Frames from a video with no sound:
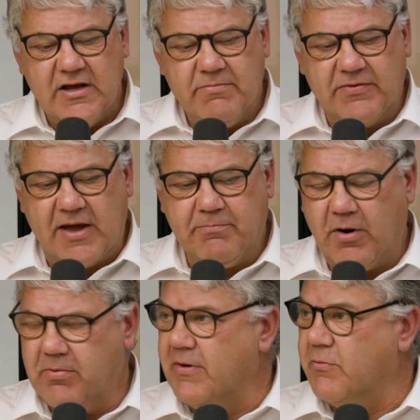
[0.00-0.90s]
but they
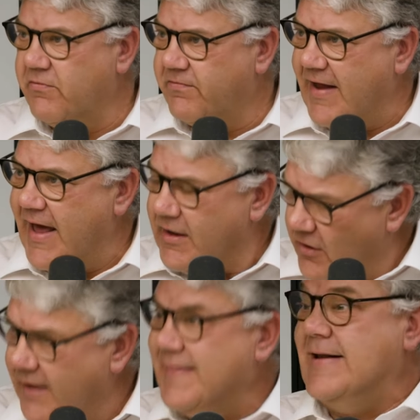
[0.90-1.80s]
probably will flag,
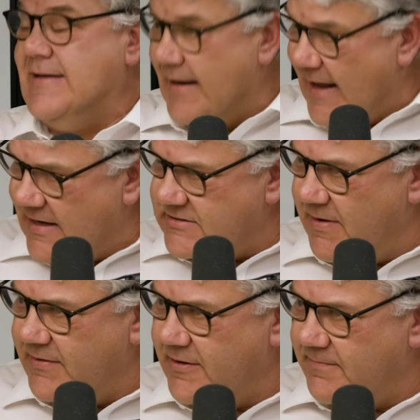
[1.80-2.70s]
like they did last
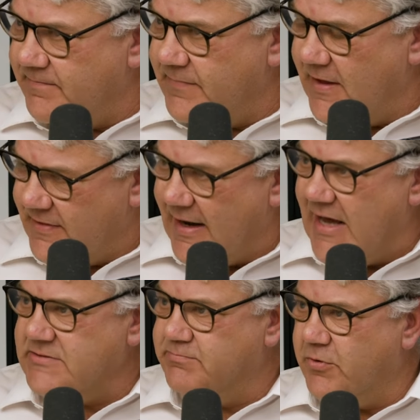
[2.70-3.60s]
month, at the
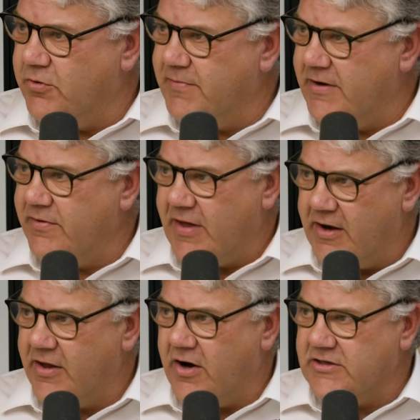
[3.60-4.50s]
last board meeting when they
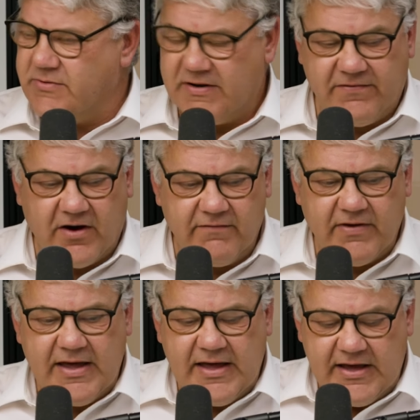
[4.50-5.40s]
only hiked 25,
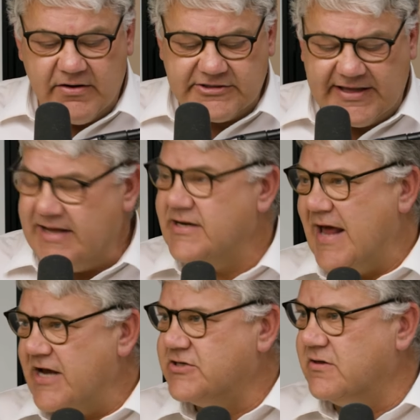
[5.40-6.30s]
it was the
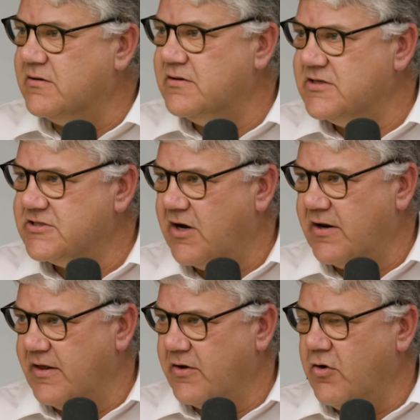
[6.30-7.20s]
international side
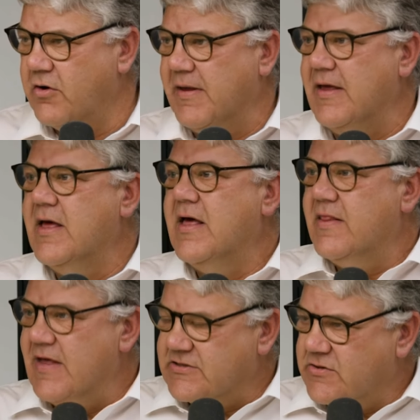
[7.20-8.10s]
of the economy that's